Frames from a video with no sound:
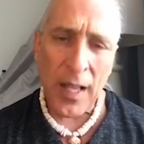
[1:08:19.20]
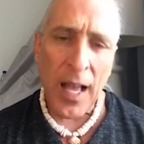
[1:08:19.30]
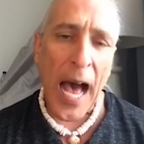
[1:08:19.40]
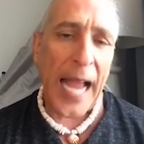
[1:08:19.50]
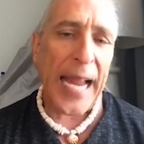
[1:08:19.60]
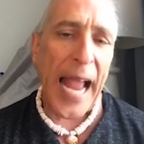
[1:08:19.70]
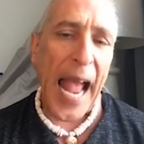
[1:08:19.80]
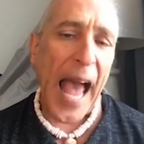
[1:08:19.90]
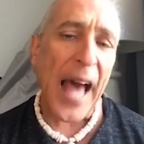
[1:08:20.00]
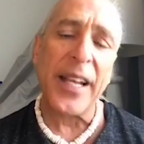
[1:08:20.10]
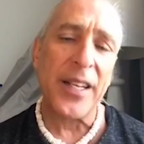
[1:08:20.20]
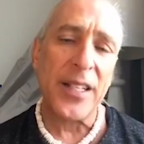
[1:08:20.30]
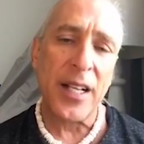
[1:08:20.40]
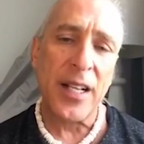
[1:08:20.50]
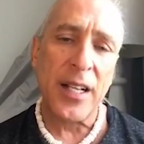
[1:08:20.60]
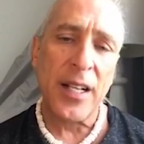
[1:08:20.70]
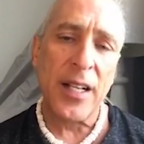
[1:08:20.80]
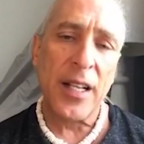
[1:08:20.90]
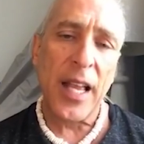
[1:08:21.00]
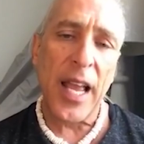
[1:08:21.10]
I added
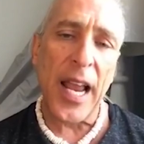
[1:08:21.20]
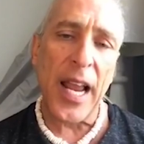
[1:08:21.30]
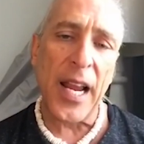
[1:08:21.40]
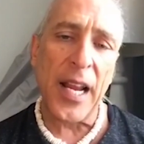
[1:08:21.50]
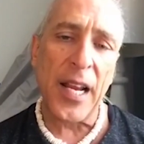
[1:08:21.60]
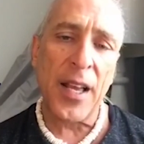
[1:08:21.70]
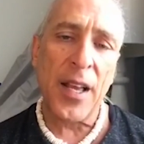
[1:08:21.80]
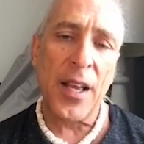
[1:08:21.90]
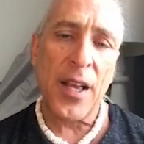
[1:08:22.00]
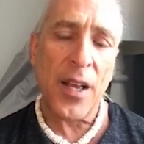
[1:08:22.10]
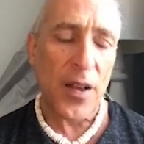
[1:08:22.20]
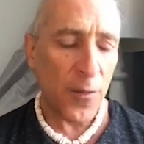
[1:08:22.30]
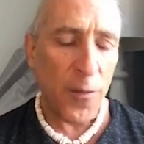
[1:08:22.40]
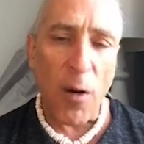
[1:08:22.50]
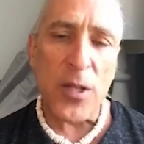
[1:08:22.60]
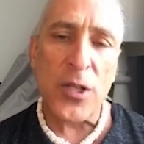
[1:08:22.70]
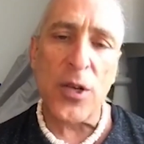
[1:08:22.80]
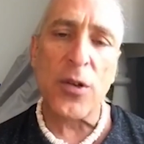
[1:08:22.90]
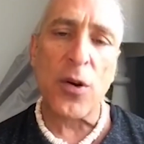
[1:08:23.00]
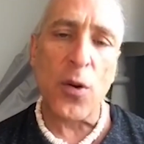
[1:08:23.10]
a
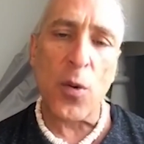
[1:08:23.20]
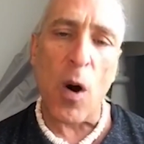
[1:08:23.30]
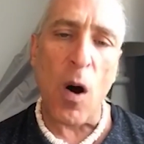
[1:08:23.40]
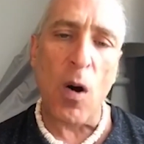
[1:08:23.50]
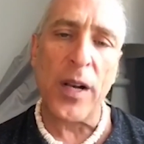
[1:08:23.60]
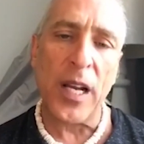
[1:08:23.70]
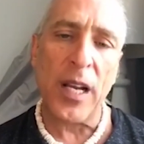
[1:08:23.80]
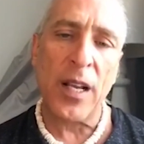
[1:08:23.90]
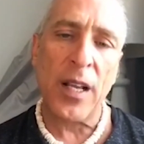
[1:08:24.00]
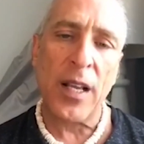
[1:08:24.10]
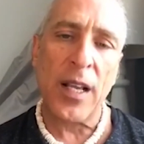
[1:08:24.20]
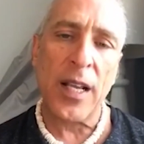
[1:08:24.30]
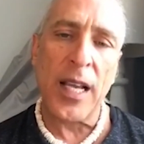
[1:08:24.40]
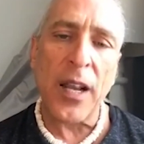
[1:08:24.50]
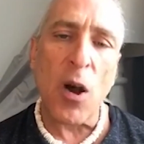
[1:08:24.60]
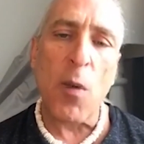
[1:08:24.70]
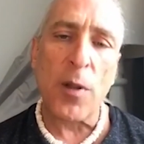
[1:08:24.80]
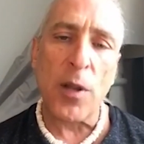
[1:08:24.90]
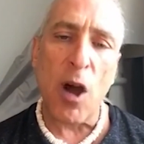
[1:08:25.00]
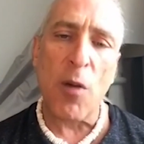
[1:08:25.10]
pharmaceutical quality ginkgo
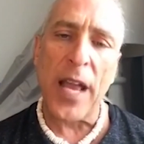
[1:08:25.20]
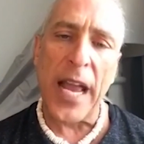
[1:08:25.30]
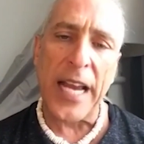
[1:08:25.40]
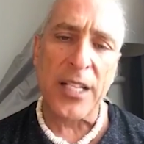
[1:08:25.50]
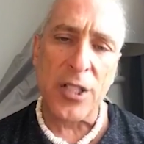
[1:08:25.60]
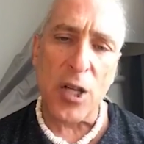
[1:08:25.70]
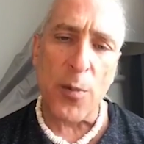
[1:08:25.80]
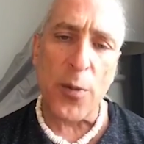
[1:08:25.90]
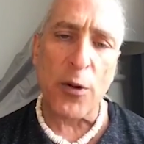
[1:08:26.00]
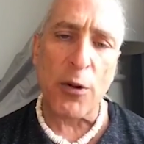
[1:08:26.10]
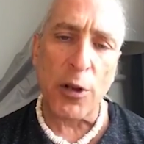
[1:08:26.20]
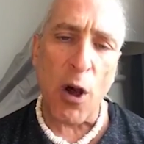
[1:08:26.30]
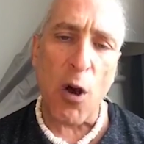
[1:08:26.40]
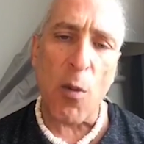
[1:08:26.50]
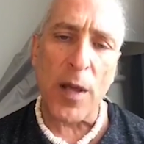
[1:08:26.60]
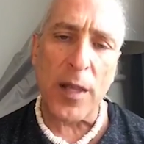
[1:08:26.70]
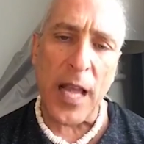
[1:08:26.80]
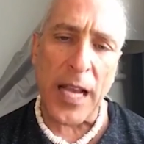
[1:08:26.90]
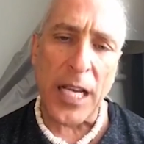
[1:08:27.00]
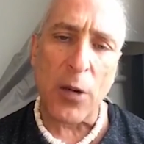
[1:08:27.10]
biloba, a super low
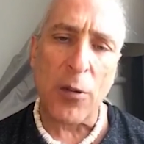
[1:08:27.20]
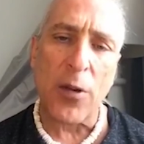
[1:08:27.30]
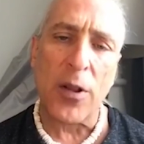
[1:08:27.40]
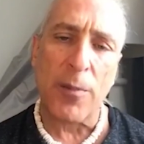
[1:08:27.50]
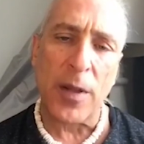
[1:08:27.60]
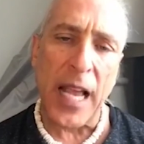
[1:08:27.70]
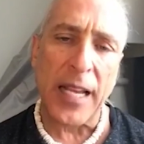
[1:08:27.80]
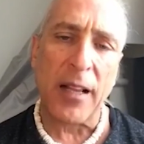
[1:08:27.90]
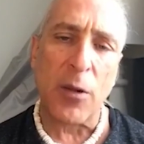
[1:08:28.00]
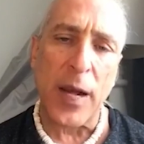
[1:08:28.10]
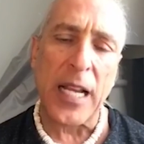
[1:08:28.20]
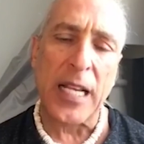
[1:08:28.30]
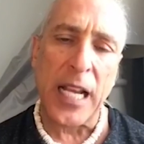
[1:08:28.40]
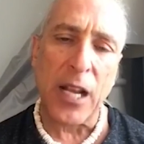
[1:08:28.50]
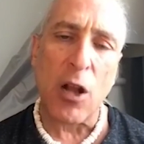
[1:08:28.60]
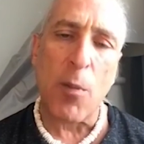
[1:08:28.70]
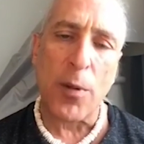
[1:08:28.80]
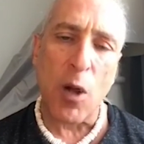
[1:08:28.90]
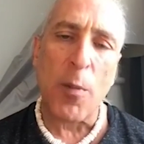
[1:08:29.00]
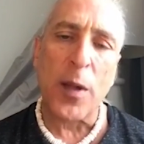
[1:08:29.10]
molecular weight ginkgo
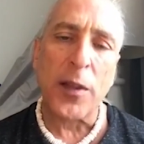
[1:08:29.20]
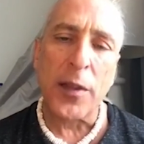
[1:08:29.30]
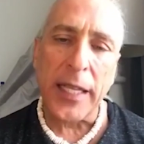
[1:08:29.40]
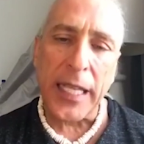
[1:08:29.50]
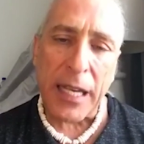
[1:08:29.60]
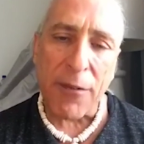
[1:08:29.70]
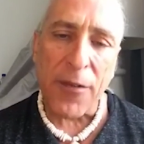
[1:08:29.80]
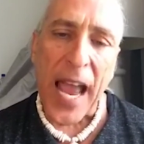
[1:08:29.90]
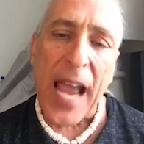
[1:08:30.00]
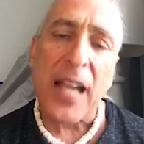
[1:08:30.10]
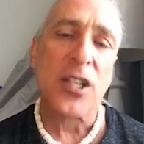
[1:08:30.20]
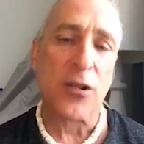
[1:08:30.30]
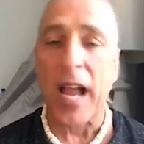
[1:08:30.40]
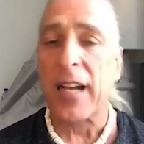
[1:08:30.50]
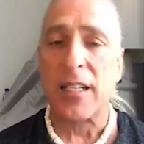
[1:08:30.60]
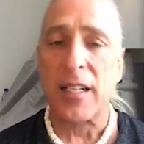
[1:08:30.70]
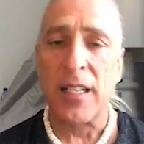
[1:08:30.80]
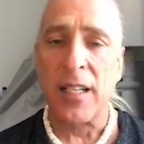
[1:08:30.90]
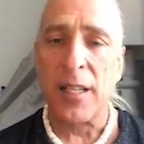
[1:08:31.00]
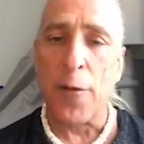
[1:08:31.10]
biloba leaf extract,
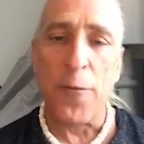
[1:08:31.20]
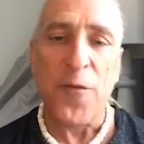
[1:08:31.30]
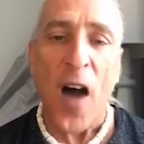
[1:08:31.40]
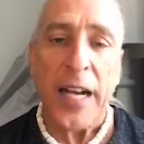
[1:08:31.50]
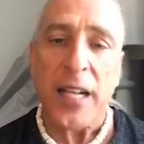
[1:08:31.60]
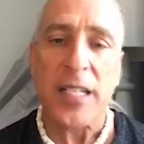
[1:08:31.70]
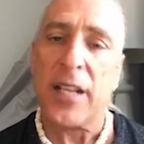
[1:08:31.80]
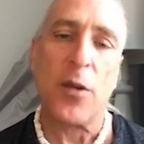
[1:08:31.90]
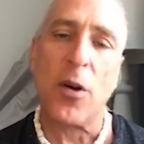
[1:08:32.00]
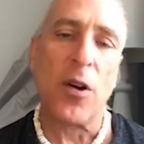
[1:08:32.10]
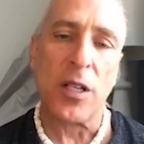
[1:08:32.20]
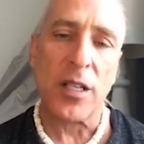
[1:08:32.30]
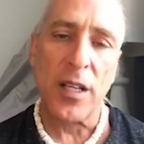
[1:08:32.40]
the finest in the world.